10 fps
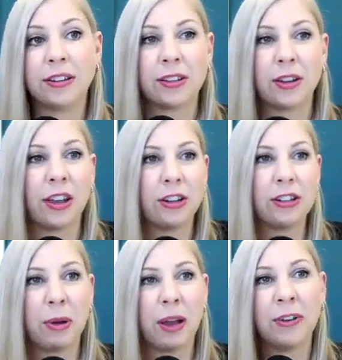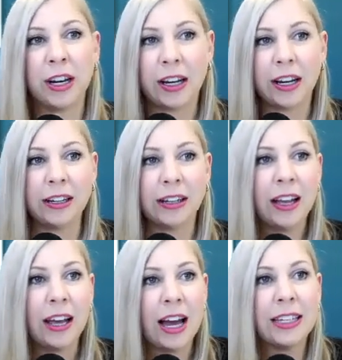And so they just pivoted and
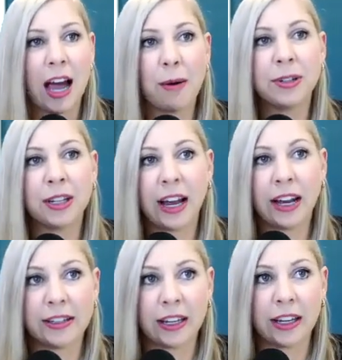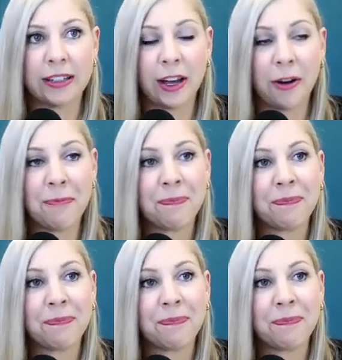adapted nicely. So